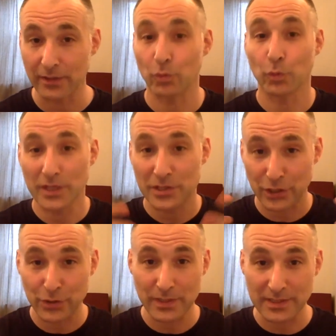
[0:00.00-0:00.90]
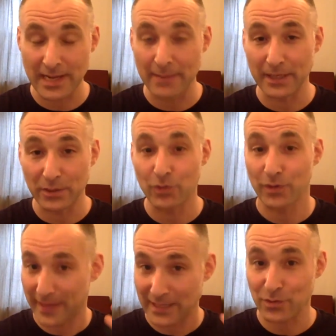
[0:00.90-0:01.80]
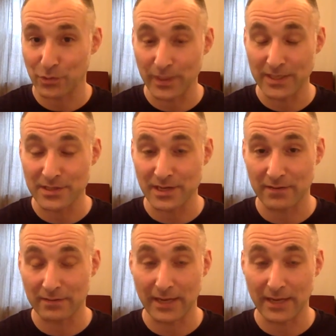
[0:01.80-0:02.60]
And when we start to examine it, that's what we discover.